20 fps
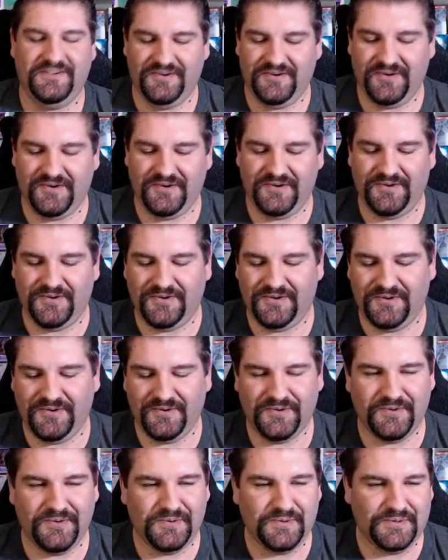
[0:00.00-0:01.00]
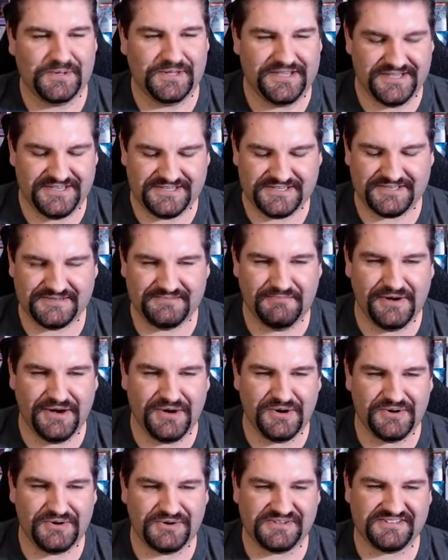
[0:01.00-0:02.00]
Holy
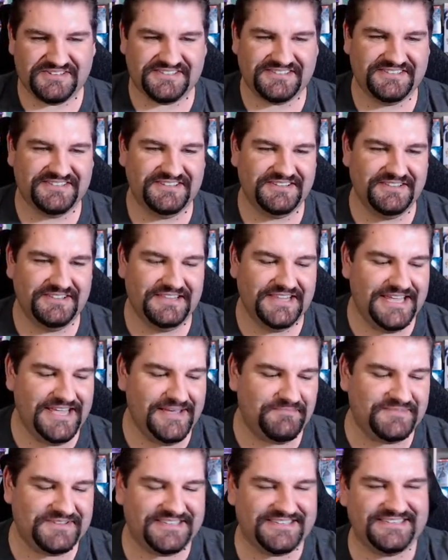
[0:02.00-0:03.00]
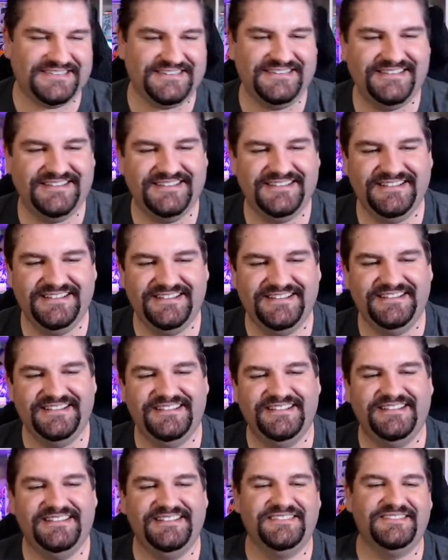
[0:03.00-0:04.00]
smokes. The lips.
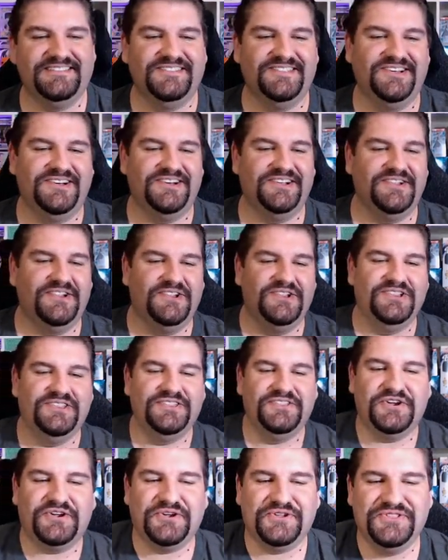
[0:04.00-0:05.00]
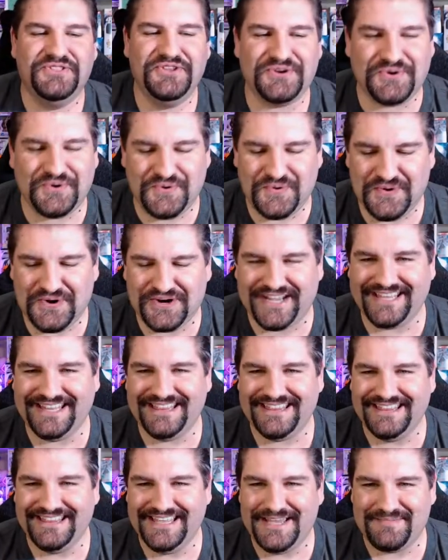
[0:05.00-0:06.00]
The, the, the crooked
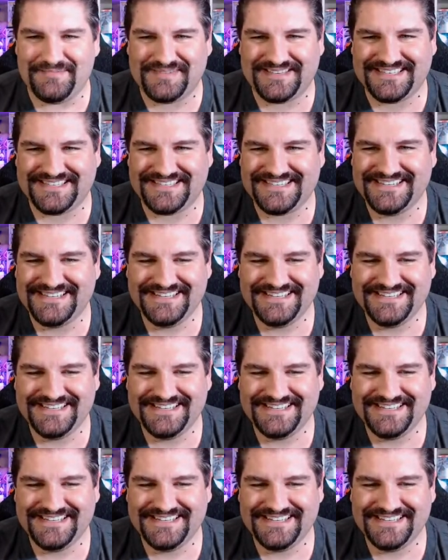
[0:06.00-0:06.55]
lips.